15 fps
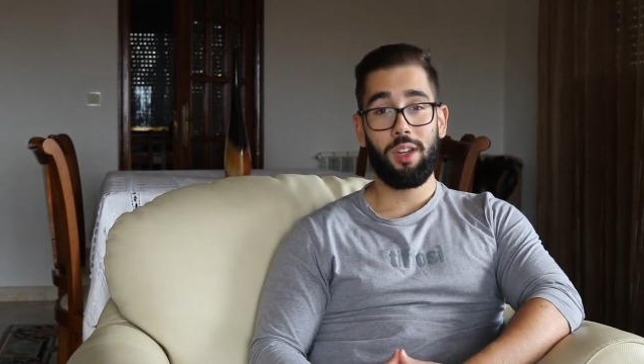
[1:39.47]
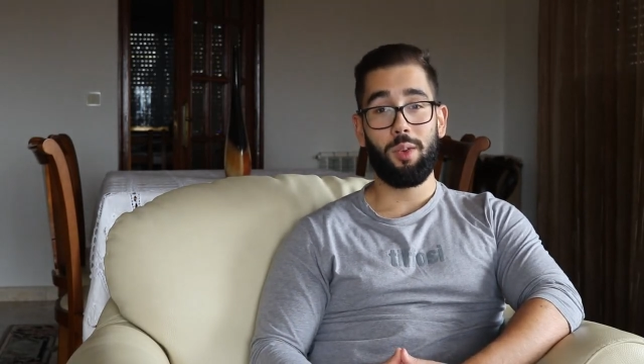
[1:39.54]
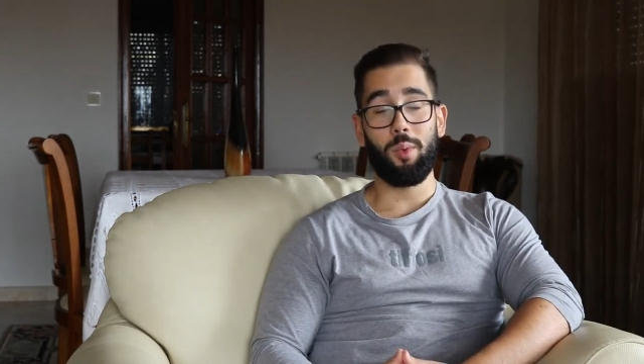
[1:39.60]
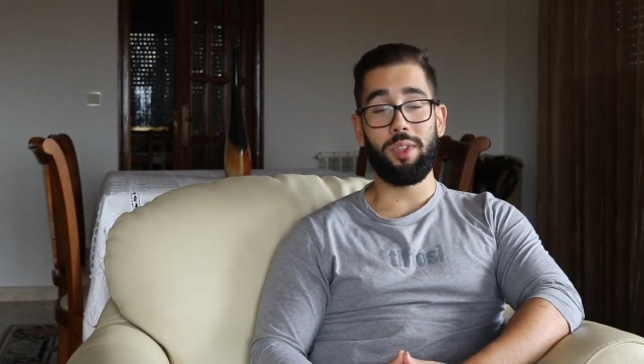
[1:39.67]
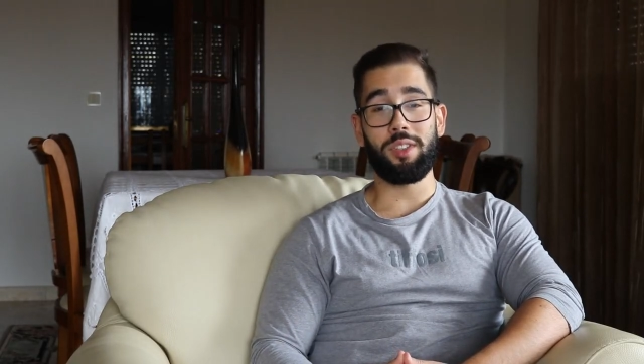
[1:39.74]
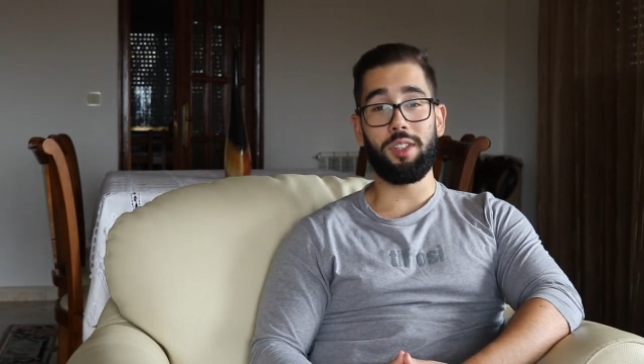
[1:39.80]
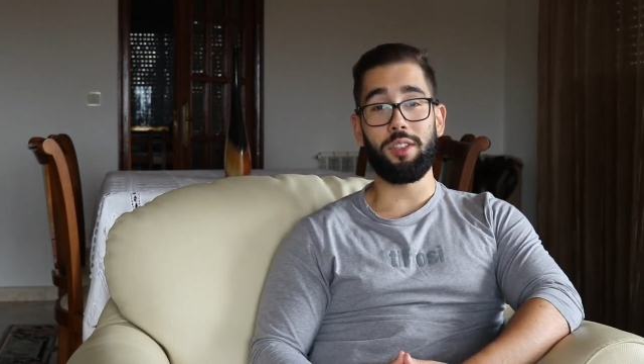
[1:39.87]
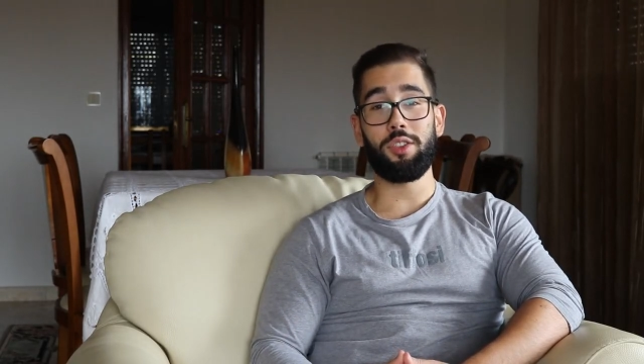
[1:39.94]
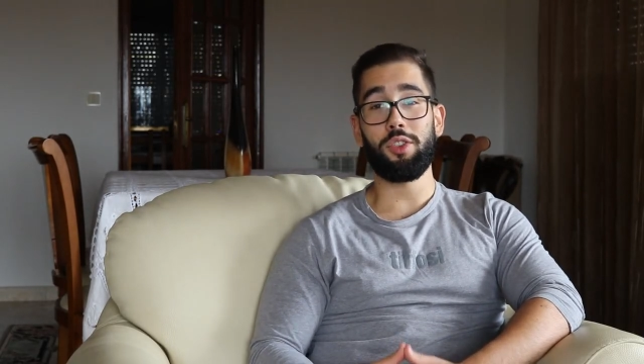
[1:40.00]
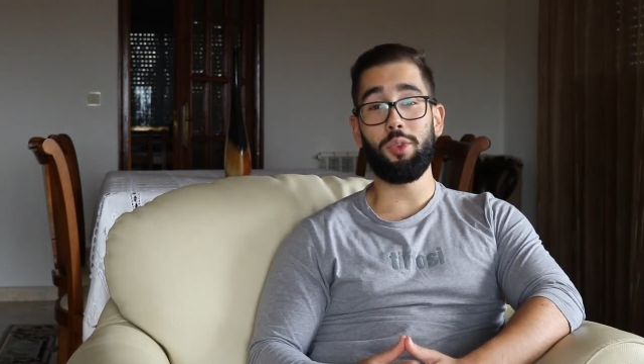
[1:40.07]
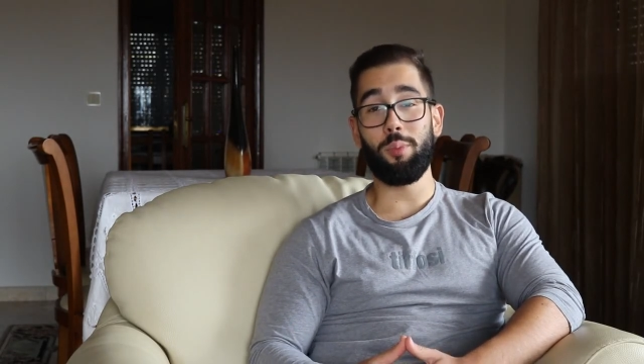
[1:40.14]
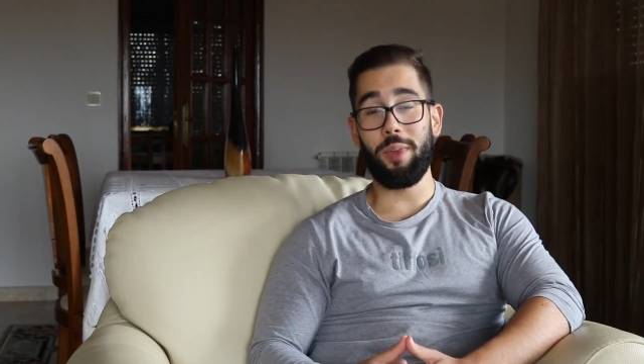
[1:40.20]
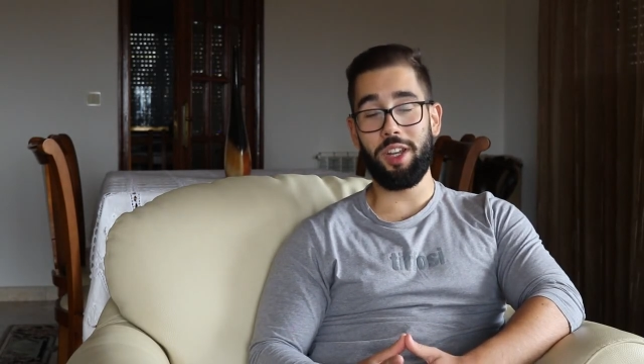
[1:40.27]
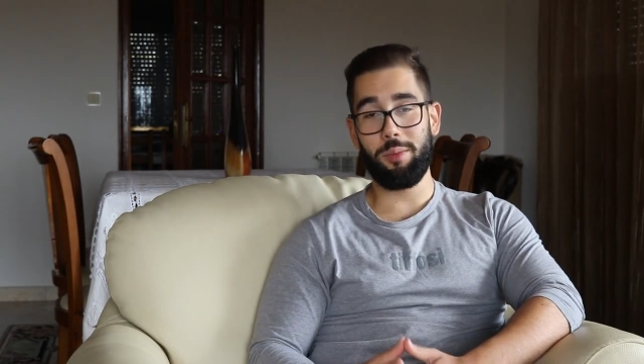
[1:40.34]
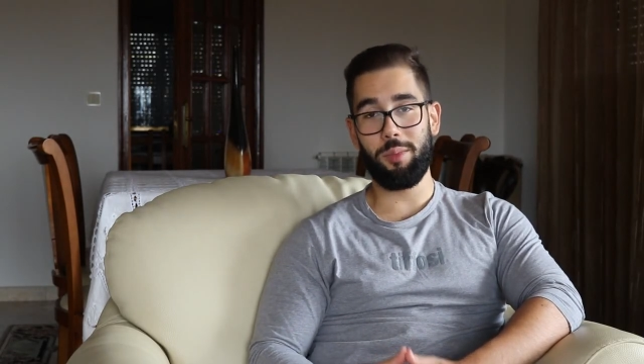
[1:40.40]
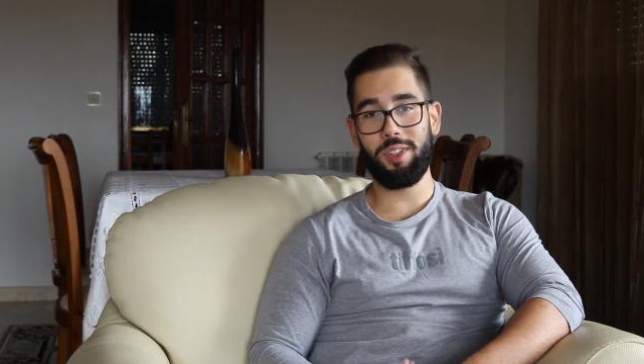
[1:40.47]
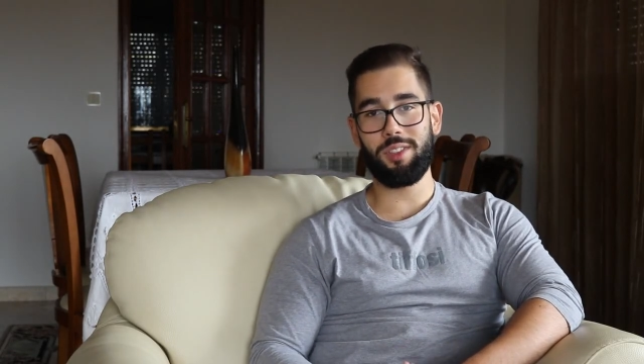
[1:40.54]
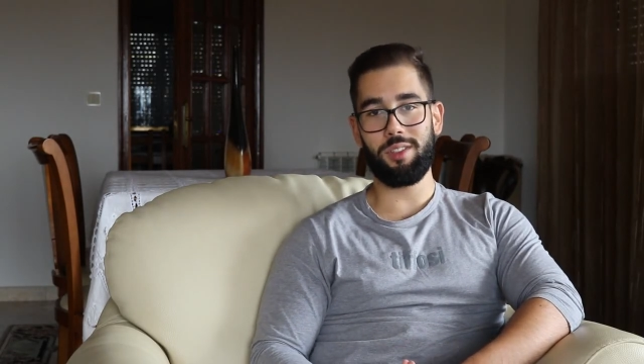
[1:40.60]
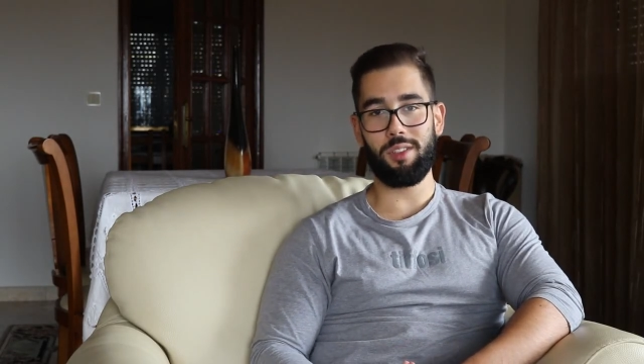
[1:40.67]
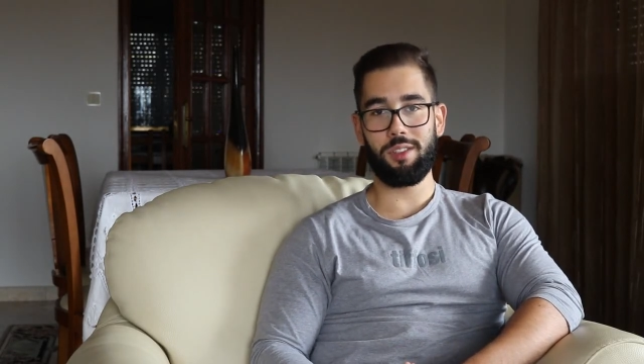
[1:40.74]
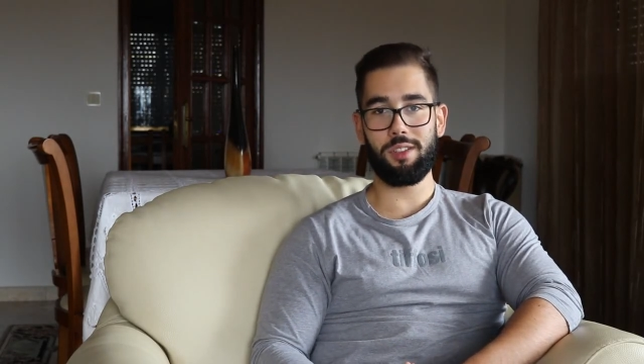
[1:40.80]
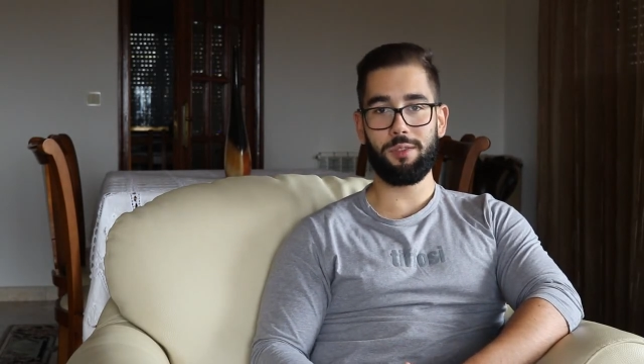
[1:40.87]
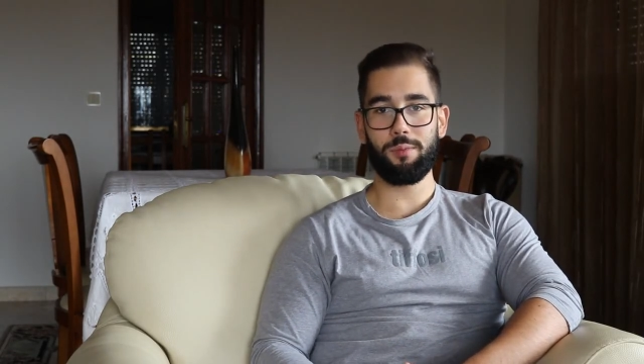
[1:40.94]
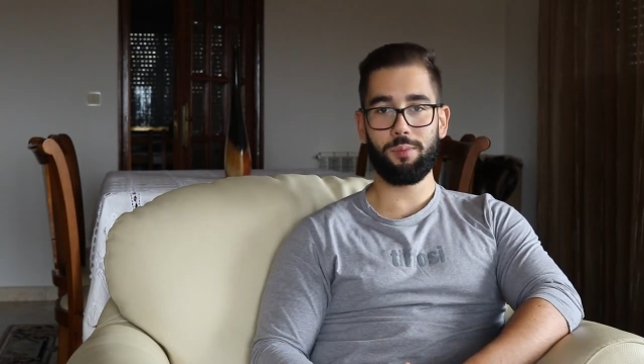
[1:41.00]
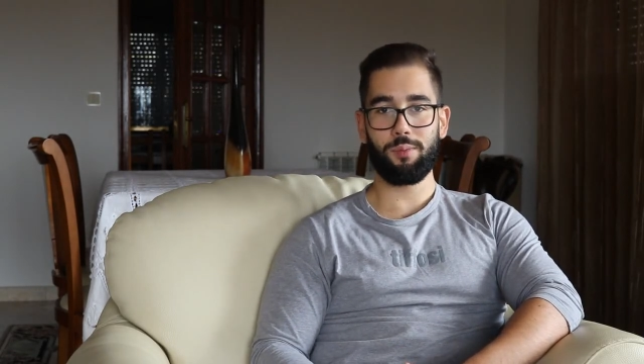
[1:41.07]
with the two main muscles.